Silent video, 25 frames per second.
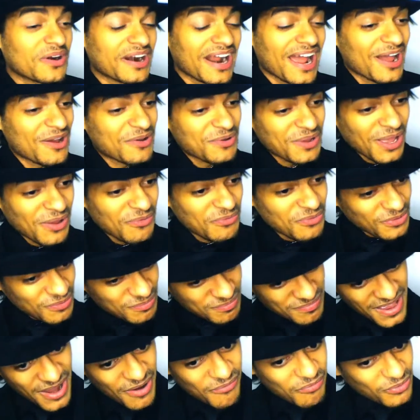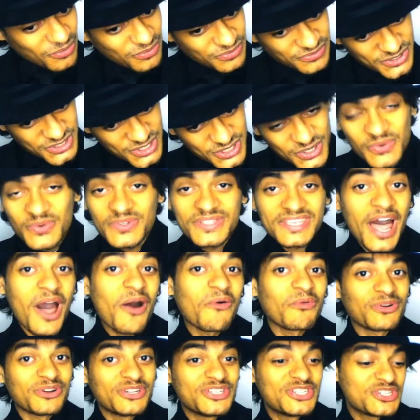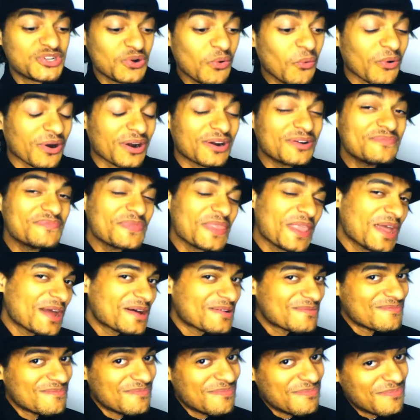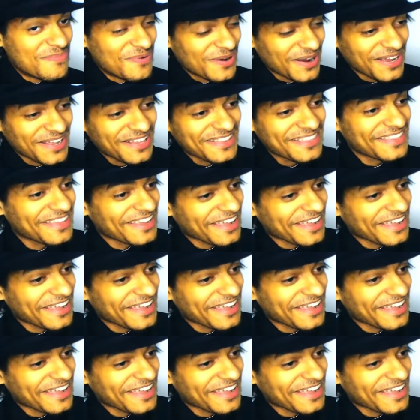I will choose Howard Shore, but